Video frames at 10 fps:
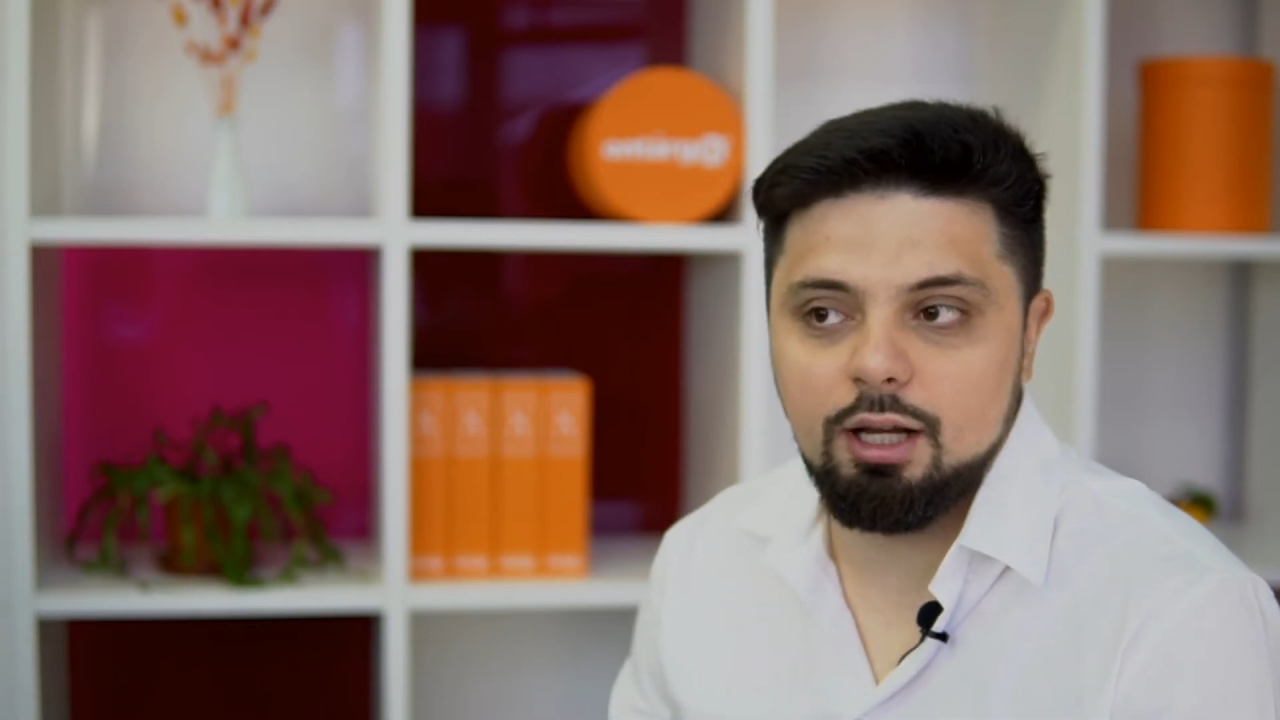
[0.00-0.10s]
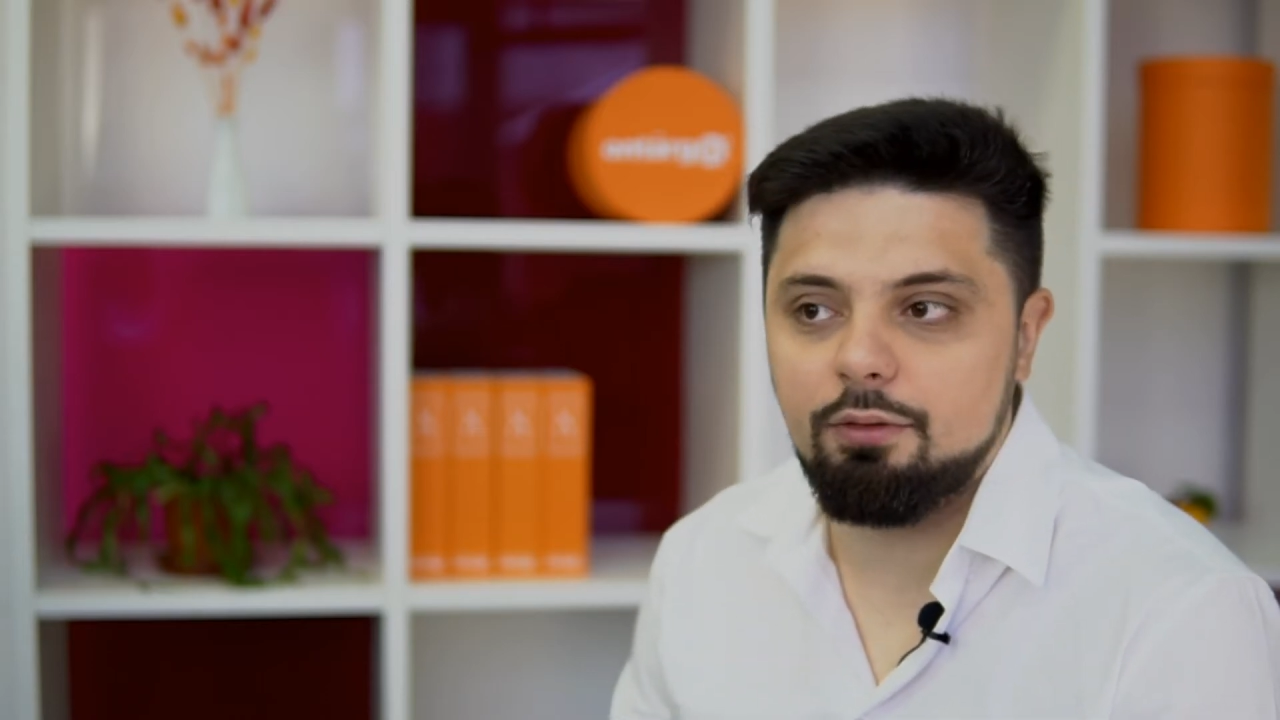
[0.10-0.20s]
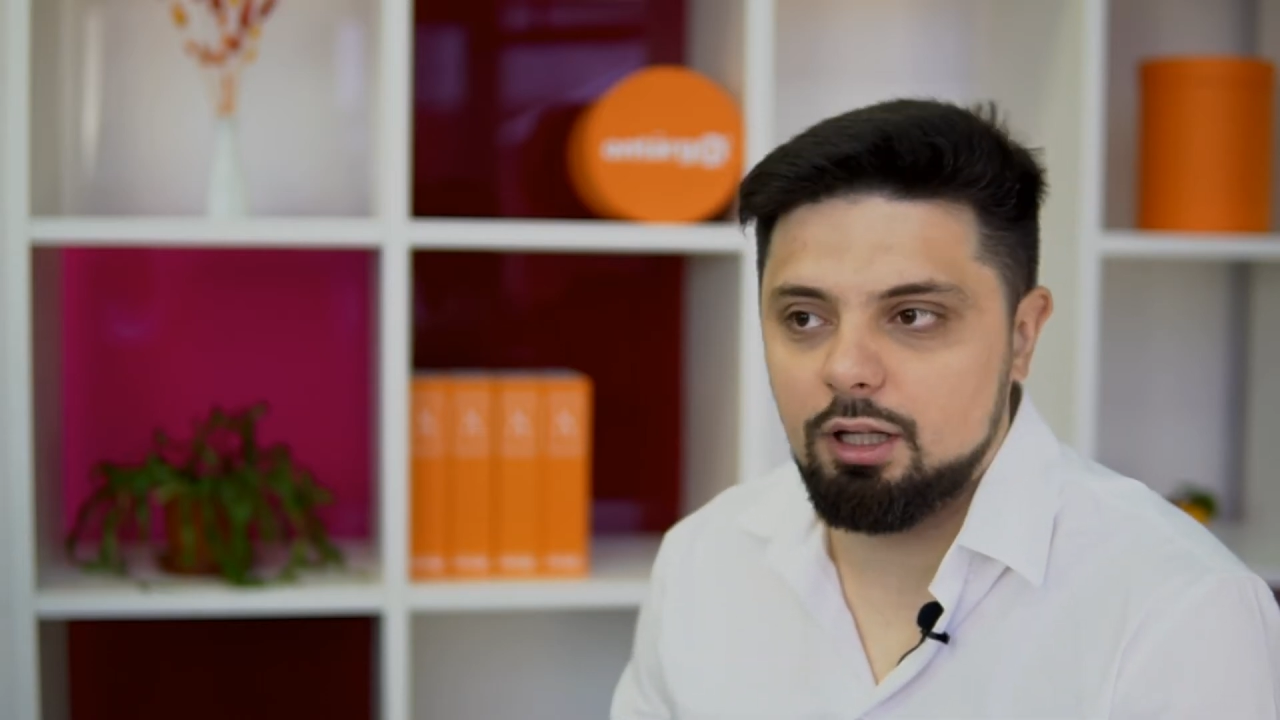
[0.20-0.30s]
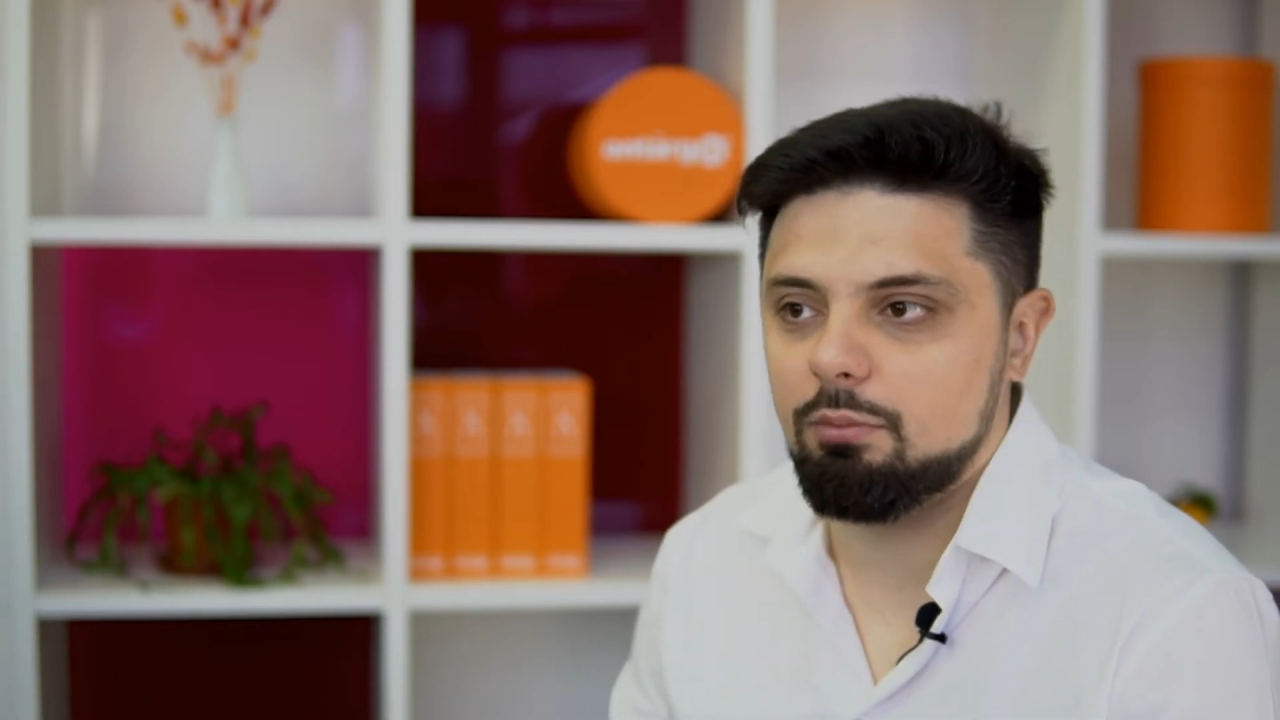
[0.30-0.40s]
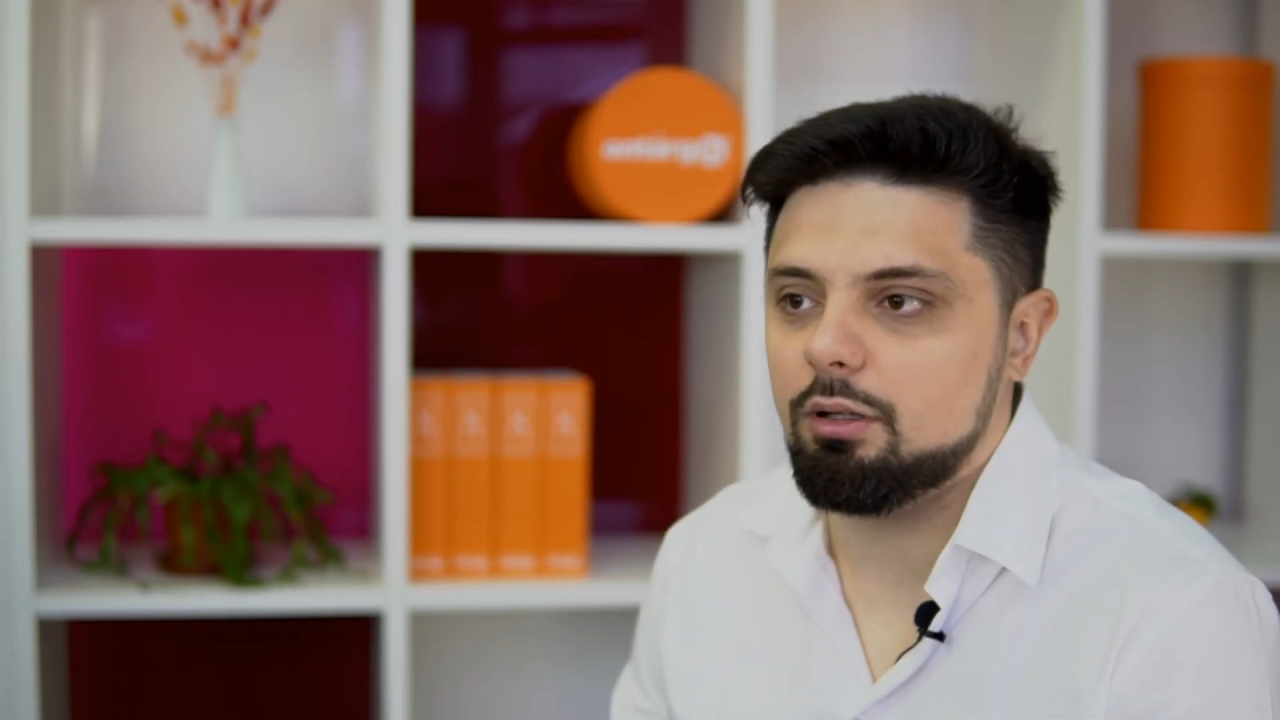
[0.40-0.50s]

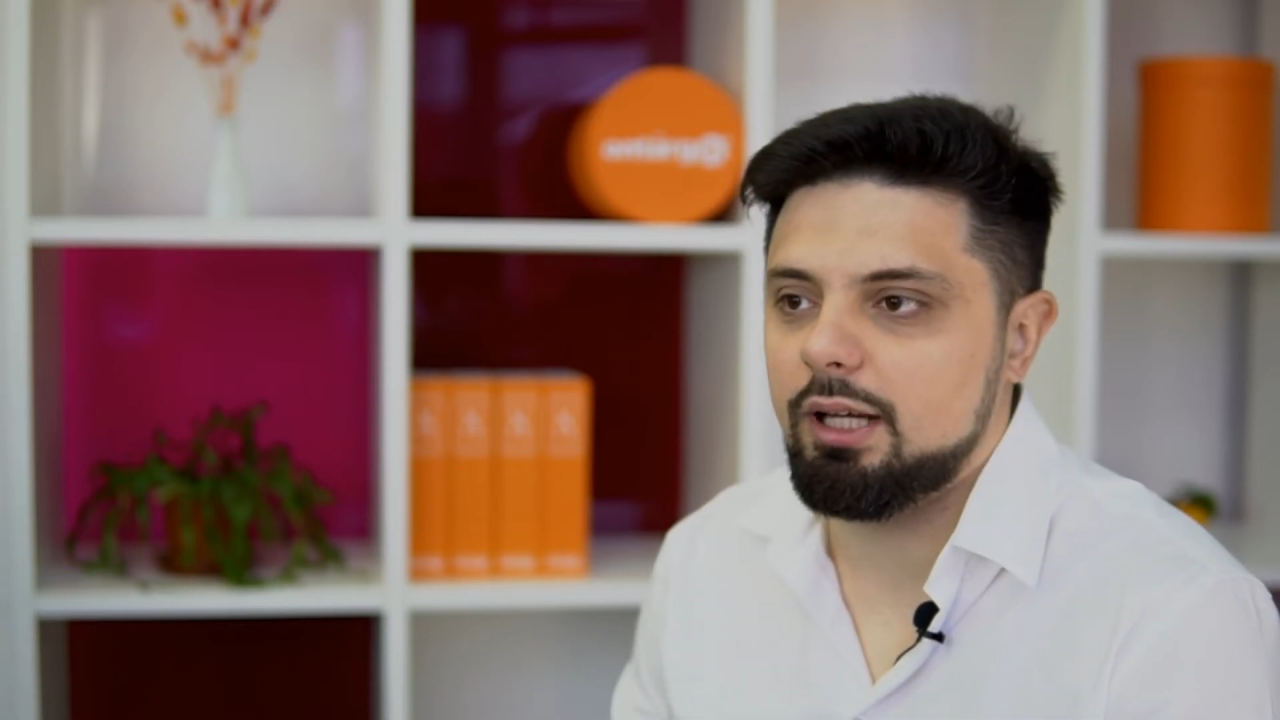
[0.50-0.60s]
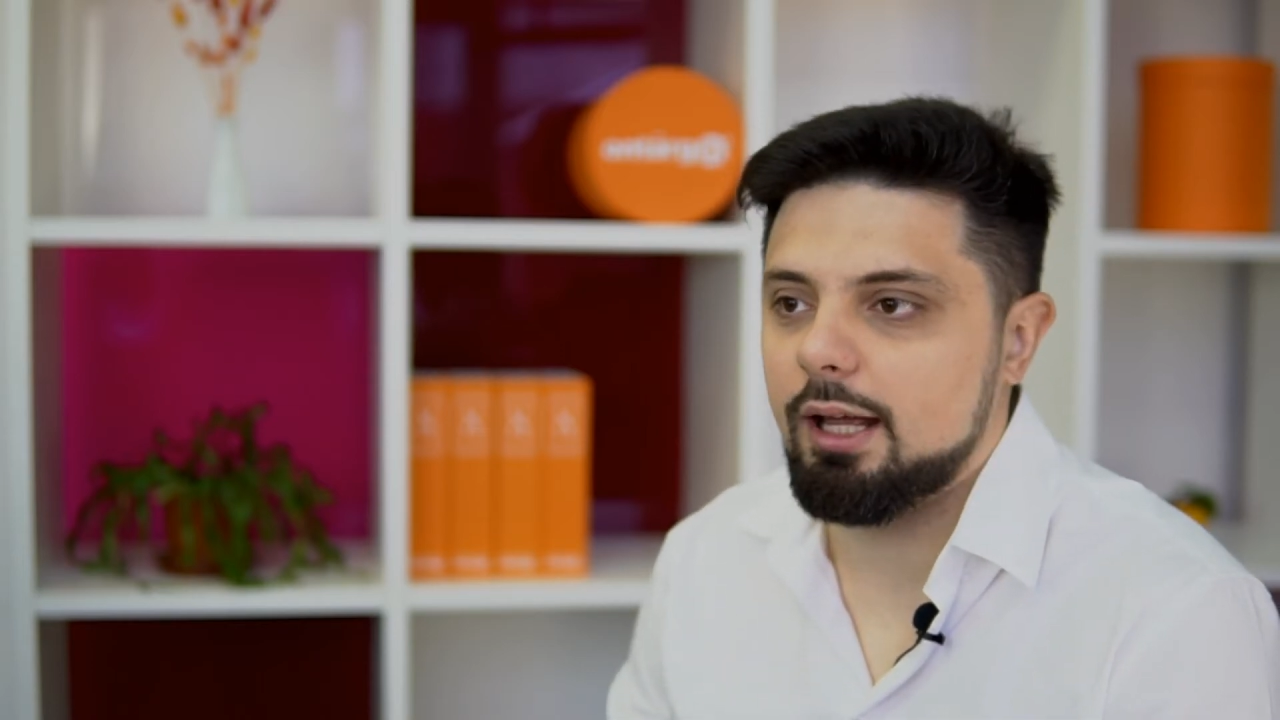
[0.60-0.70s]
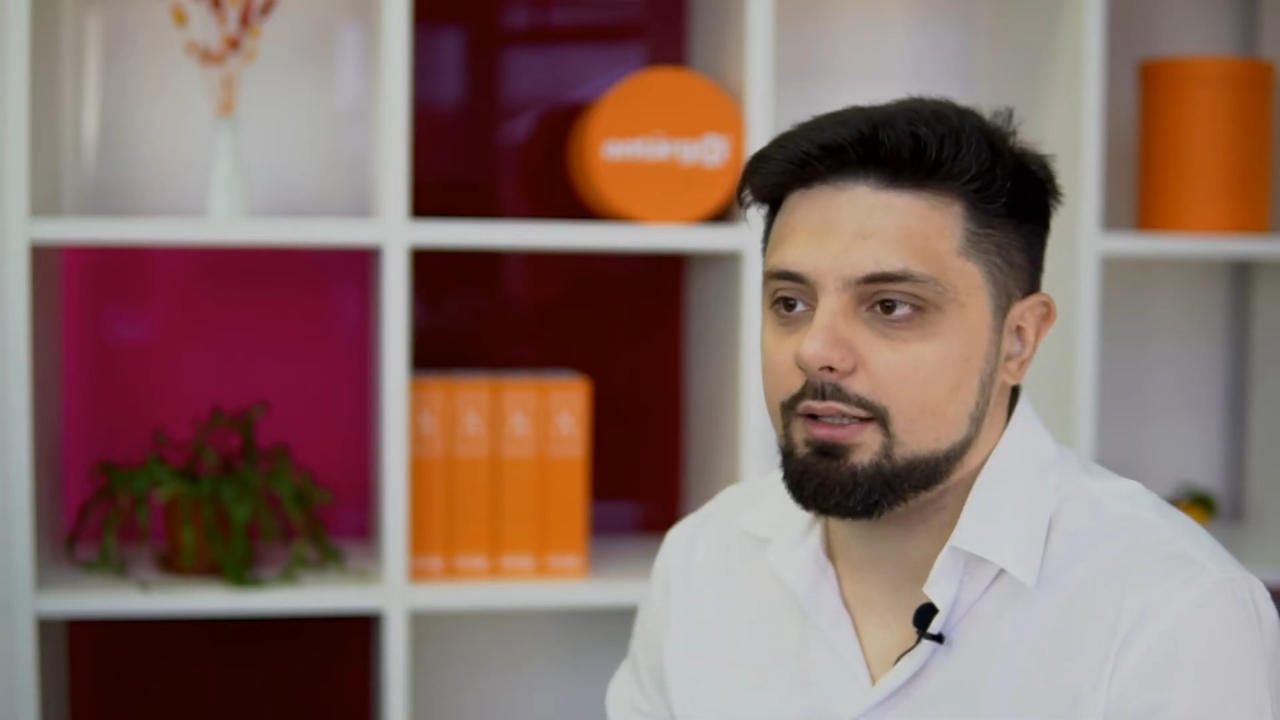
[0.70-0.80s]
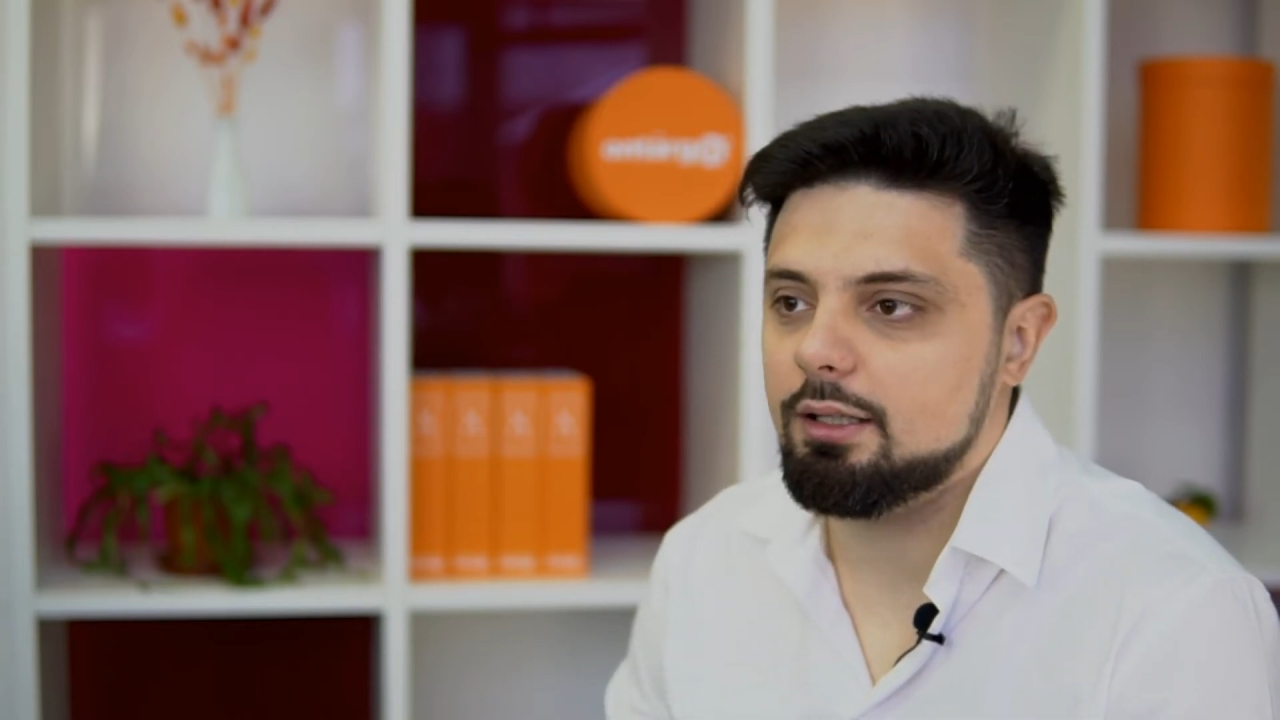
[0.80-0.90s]
available yet,